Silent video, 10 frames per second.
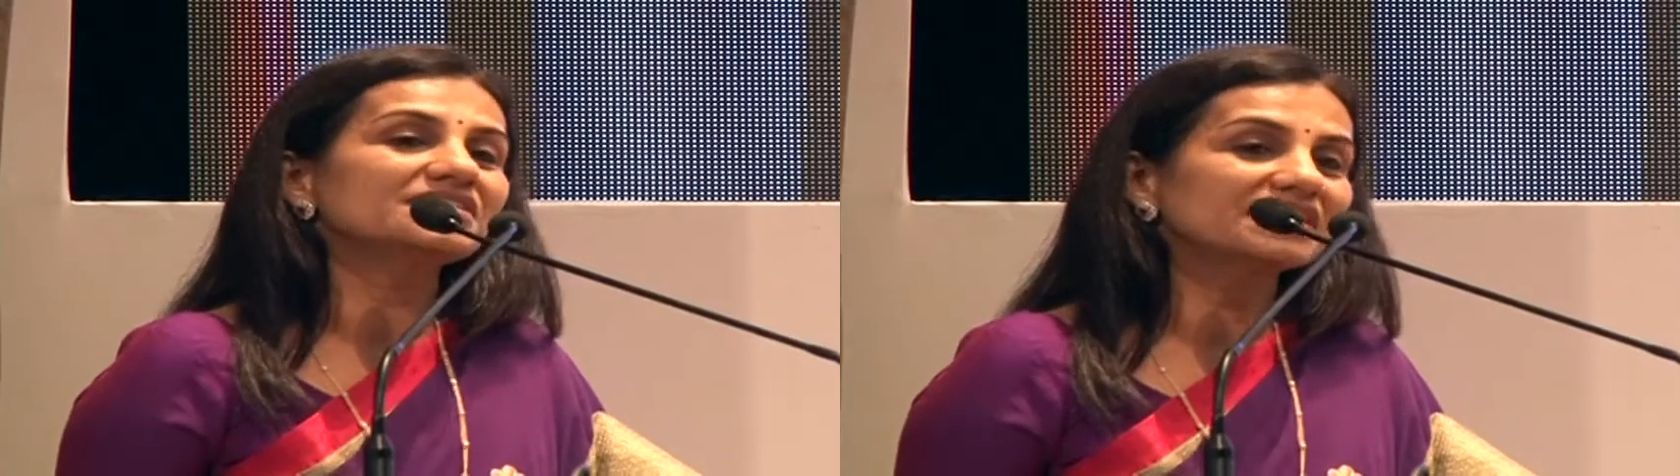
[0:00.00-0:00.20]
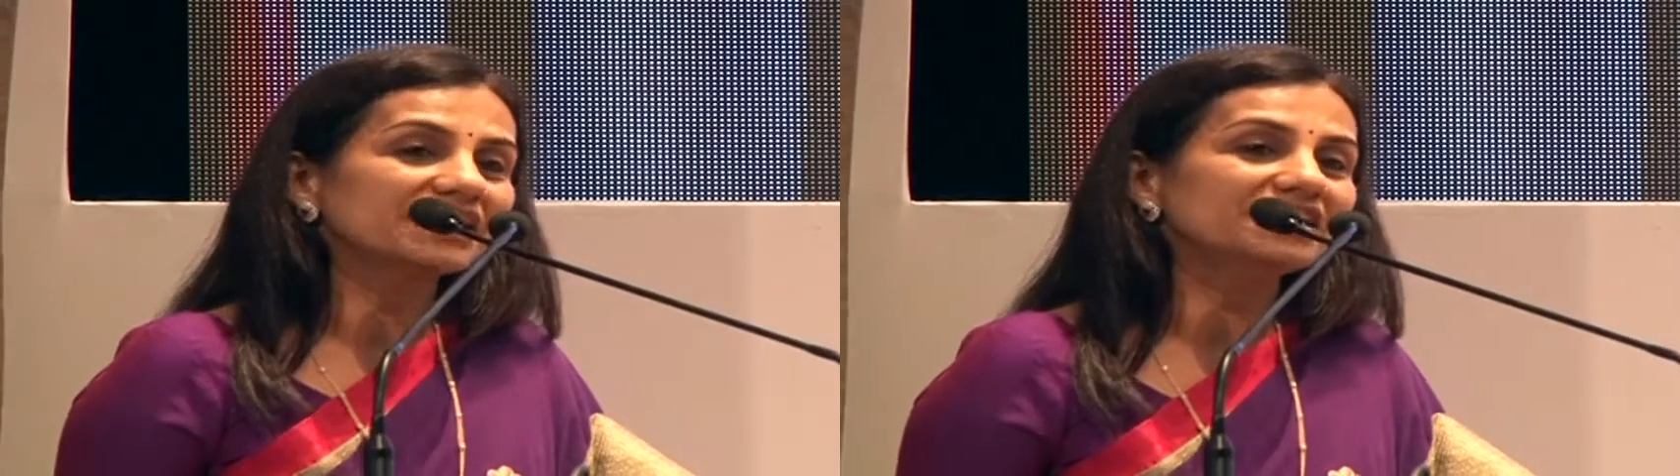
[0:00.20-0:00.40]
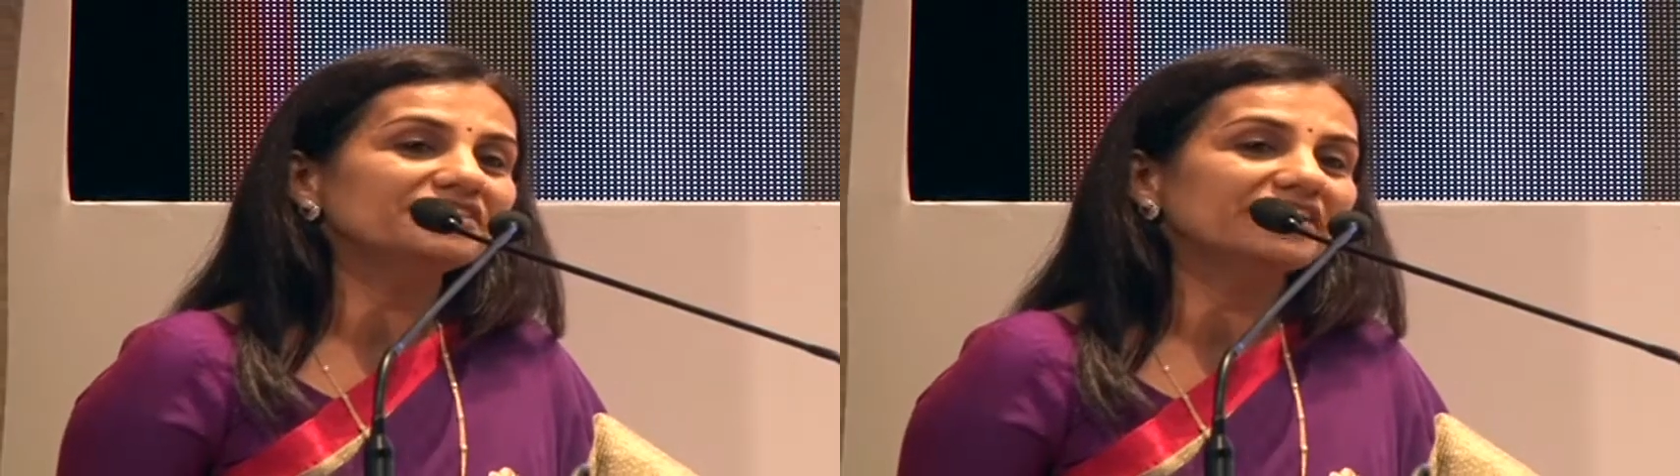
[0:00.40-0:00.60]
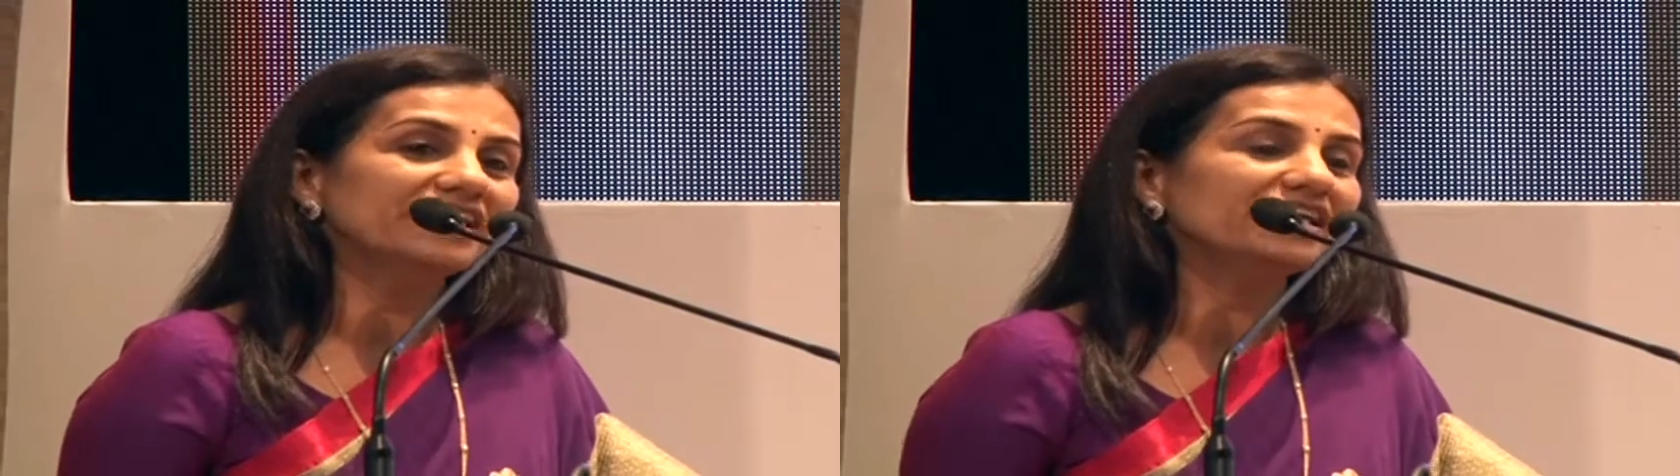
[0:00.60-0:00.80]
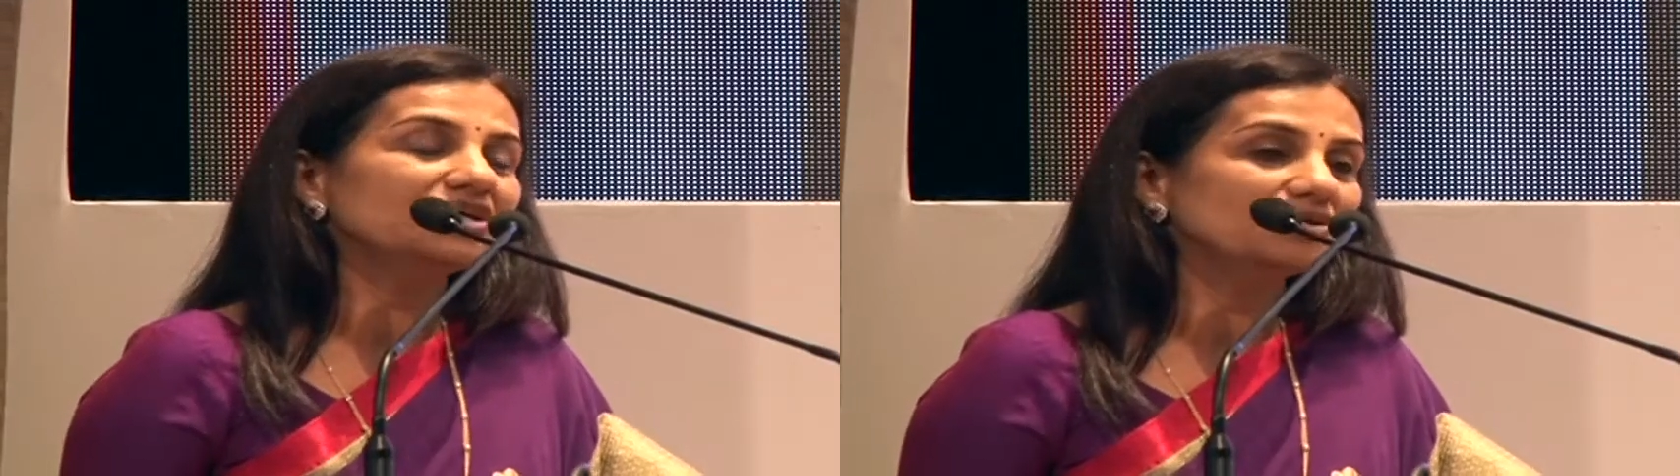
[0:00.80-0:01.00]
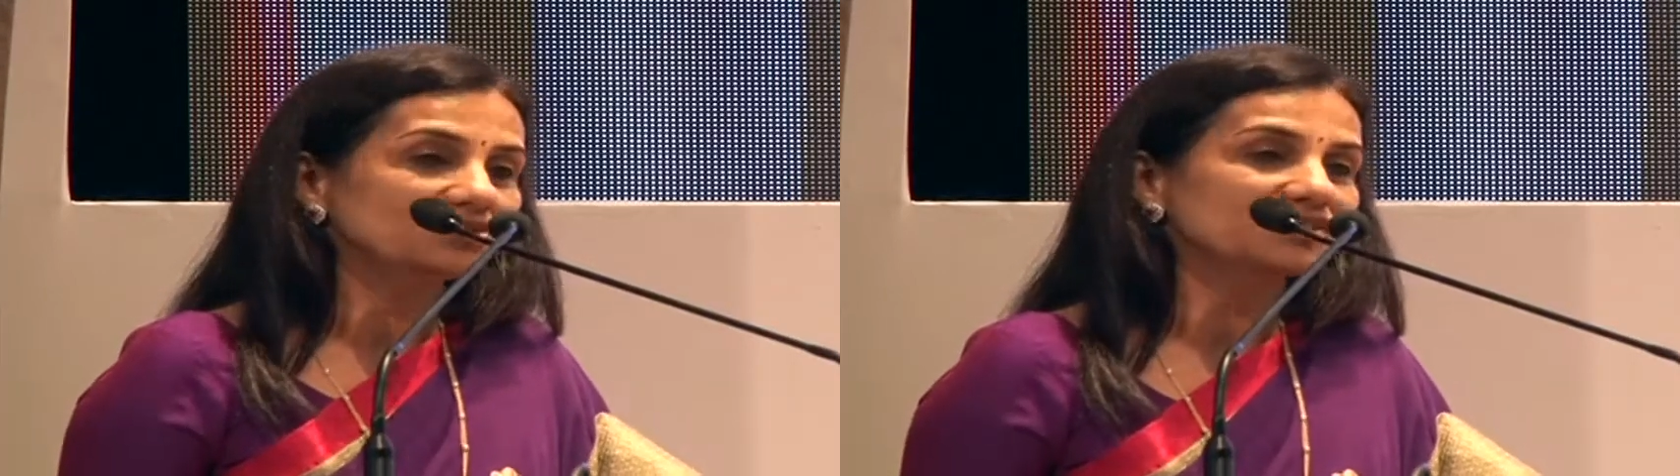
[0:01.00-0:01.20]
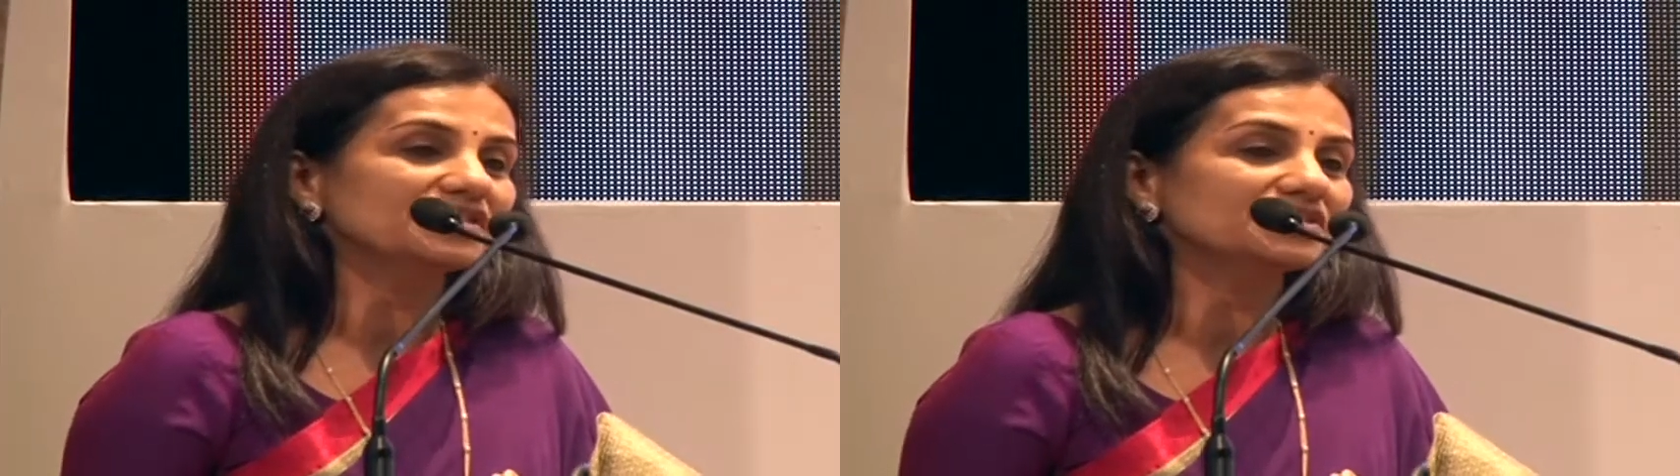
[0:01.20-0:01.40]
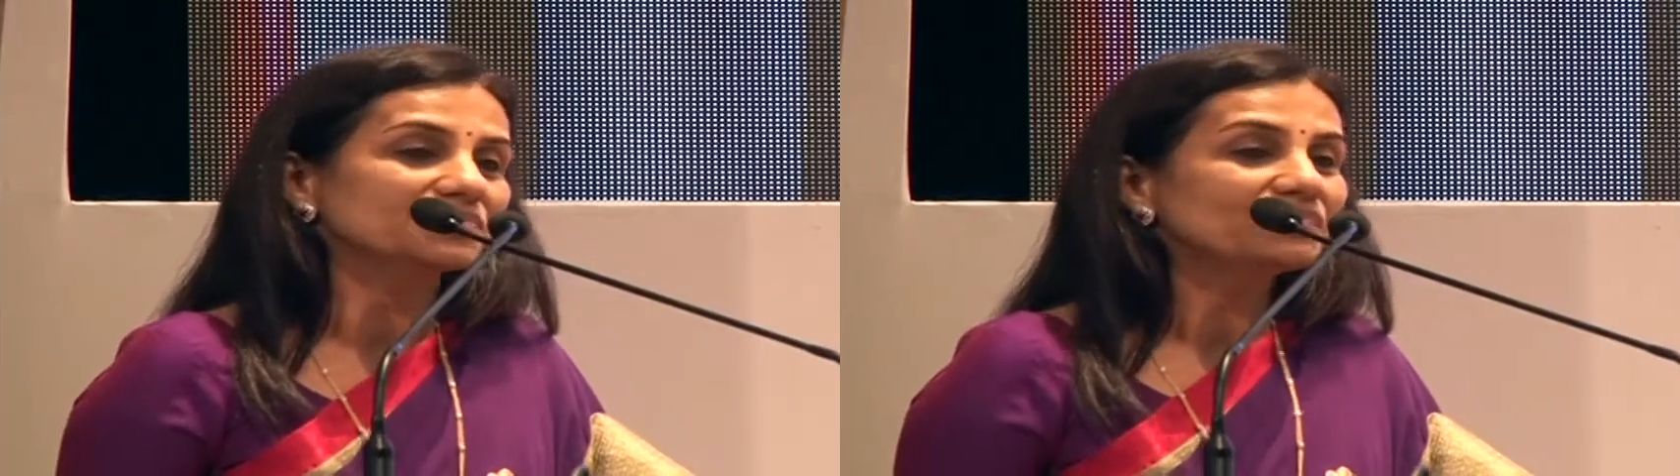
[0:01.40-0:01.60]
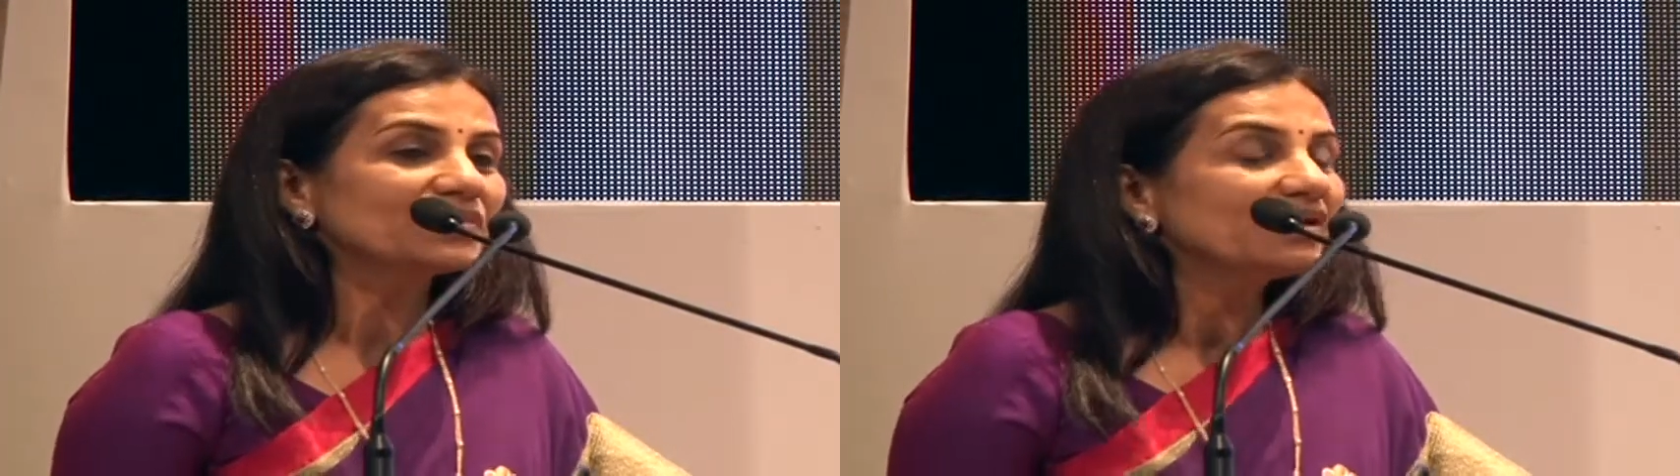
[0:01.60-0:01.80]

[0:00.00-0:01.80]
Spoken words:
skill training courses.